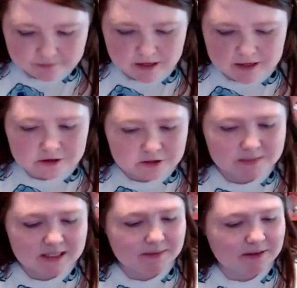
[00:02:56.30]
Those
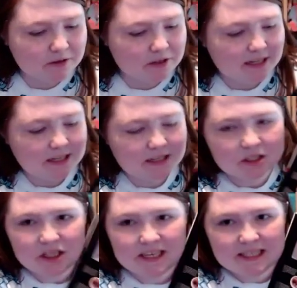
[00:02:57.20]
must be for your, like the
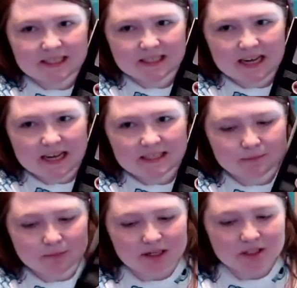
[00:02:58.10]
cheeks. It's got
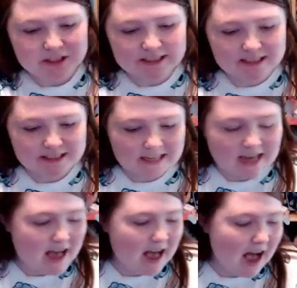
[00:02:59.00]
some brushes.
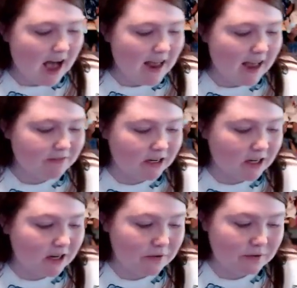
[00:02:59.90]
I have
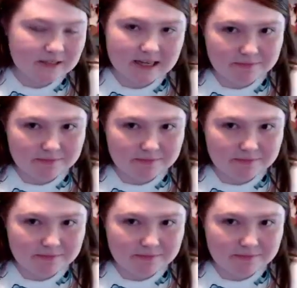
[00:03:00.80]
loads of